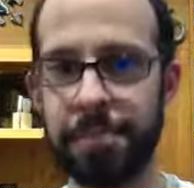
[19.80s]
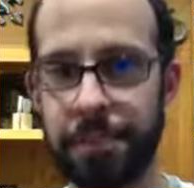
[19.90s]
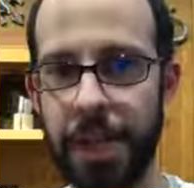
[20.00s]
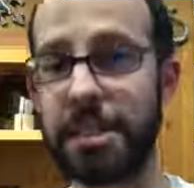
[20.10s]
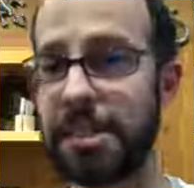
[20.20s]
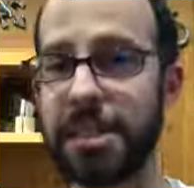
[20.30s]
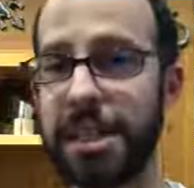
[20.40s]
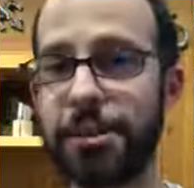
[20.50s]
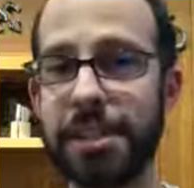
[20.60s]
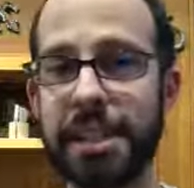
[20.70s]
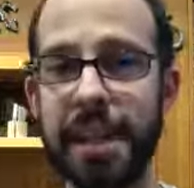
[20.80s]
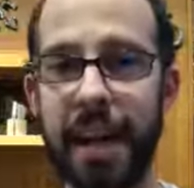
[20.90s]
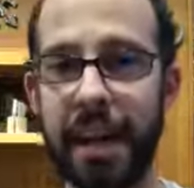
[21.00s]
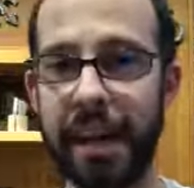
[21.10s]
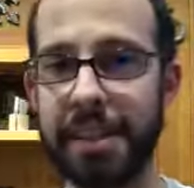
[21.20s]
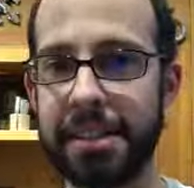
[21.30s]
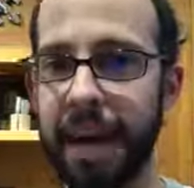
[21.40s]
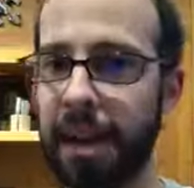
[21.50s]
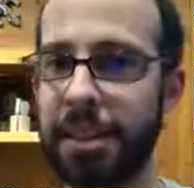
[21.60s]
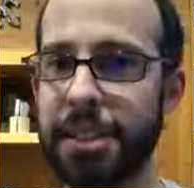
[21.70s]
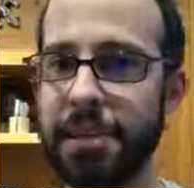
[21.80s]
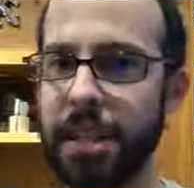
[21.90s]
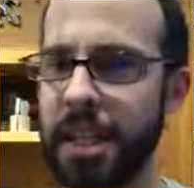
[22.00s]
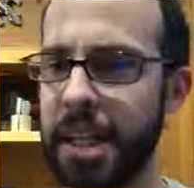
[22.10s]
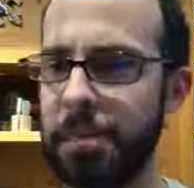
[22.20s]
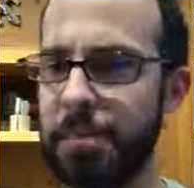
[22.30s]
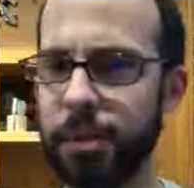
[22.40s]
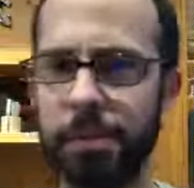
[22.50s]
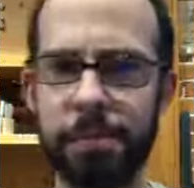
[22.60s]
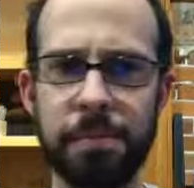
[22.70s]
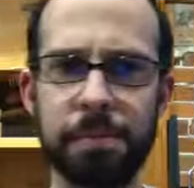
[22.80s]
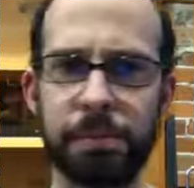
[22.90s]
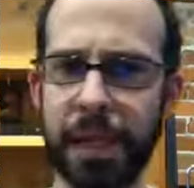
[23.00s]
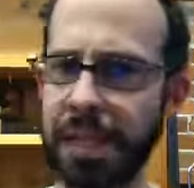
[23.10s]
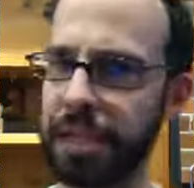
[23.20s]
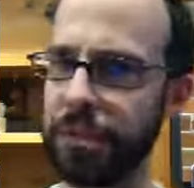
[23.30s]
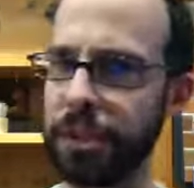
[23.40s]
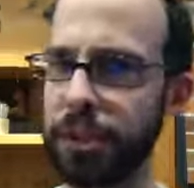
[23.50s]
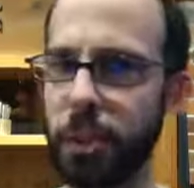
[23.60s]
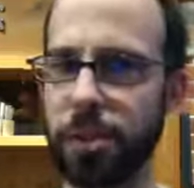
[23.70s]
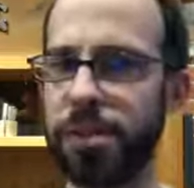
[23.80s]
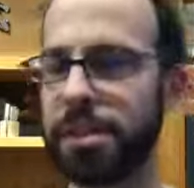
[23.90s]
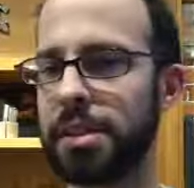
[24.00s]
Jason's an interesting guy. His knowledge of tea comes from pretty different sources.